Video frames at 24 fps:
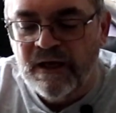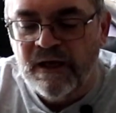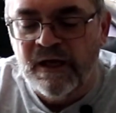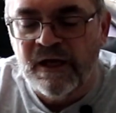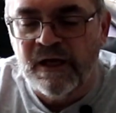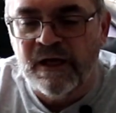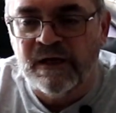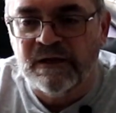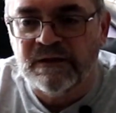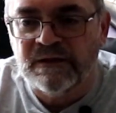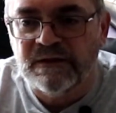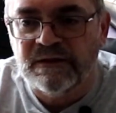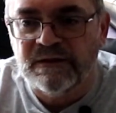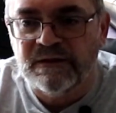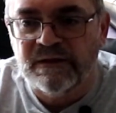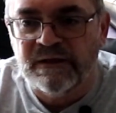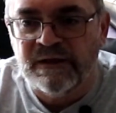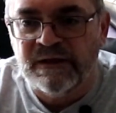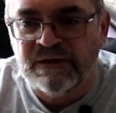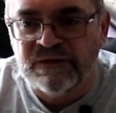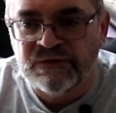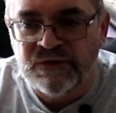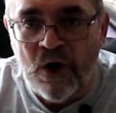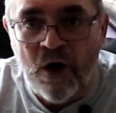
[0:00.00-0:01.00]
It
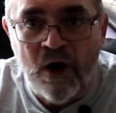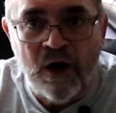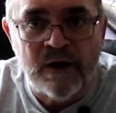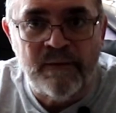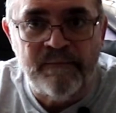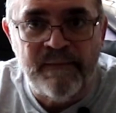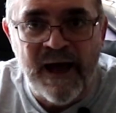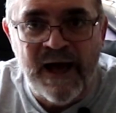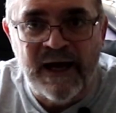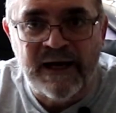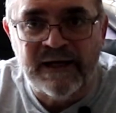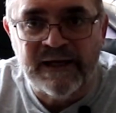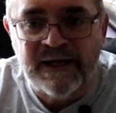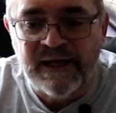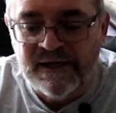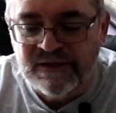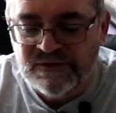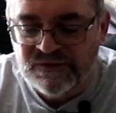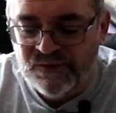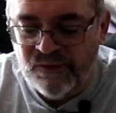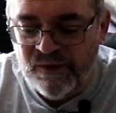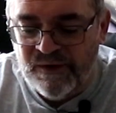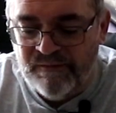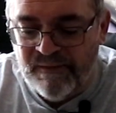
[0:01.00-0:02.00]
is automatic,
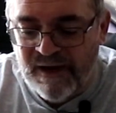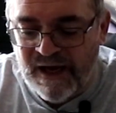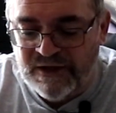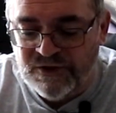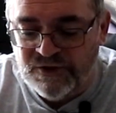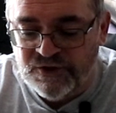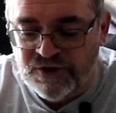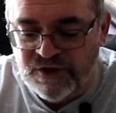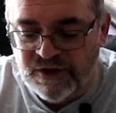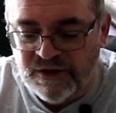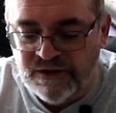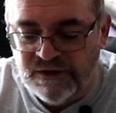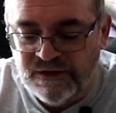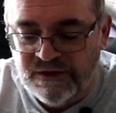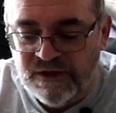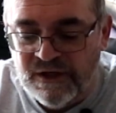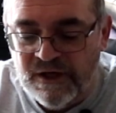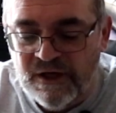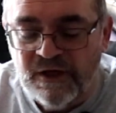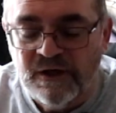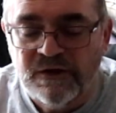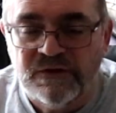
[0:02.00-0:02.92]
as we mentioned.